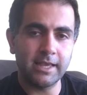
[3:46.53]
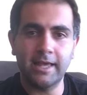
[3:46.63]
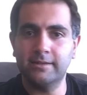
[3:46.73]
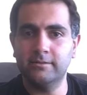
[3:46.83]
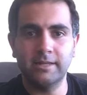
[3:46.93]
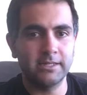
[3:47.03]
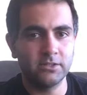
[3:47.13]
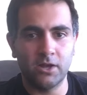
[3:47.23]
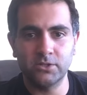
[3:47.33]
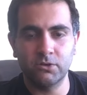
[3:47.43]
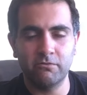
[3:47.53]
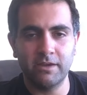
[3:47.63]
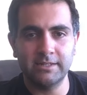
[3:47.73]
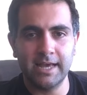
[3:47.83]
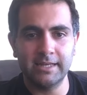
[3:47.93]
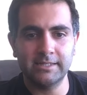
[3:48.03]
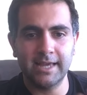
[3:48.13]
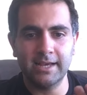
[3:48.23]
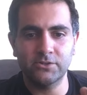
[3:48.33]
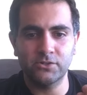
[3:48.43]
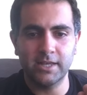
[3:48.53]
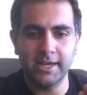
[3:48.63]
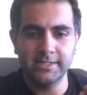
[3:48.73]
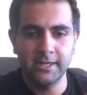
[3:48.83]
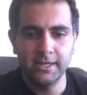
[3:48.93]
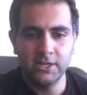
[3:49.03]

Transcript: and it's also a fantastic exercise.